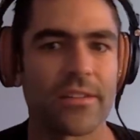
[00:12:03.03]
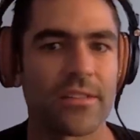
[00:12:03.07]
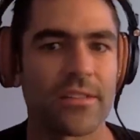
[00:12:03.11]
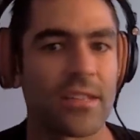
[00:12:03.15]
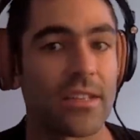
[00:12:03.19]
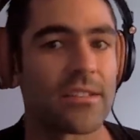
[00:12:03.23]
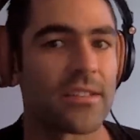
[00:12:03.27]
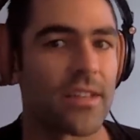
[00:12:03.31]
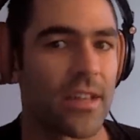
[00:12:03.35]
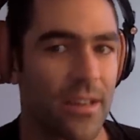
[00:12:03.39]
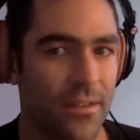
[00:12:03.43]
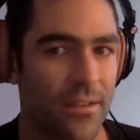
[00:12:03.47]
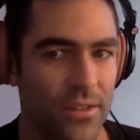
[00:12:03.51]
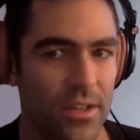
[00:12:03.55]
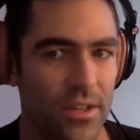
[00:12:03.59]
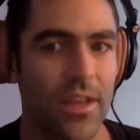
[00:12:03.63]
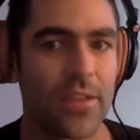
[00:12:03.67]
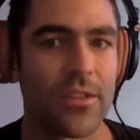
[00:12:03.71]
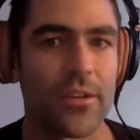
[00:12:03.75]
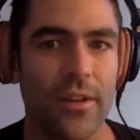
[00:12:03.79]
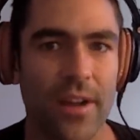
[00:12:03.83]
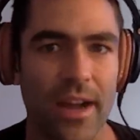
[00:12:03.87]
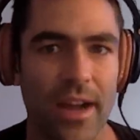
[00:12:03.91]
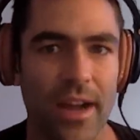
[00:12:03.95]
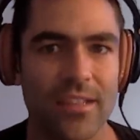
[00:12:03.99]
So that's kind of
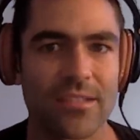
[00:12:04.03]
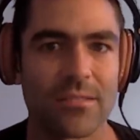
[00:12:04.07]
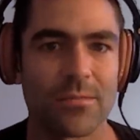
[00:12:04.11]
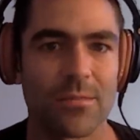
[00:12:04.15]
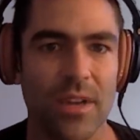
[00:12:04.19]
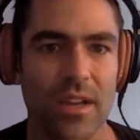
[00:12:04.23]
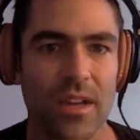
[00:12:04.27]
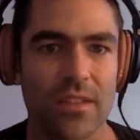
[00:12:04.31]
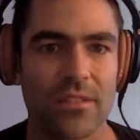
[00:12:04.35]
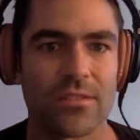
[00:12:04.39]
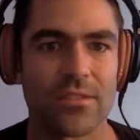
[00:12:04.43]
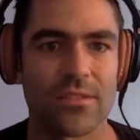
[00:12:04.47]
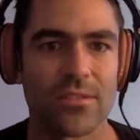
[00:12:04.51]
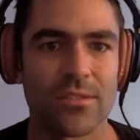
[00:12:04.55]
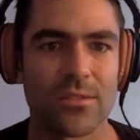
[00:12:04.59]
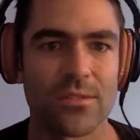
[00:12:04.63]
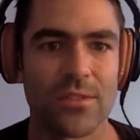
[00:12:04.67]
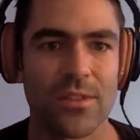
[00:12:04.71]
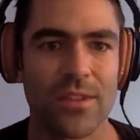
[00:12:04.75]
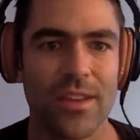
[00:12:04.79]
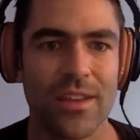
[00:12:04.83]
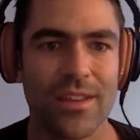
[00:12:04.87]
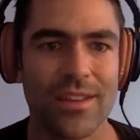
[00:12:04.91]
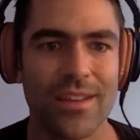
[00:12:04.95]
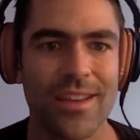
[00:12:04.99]
another aspect too,
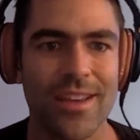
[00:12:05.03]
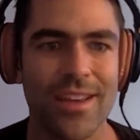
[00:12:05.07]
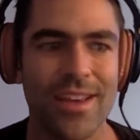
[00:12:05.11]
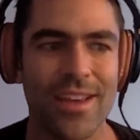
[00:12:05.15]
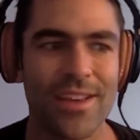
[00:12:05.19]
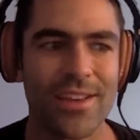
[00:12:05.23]
that,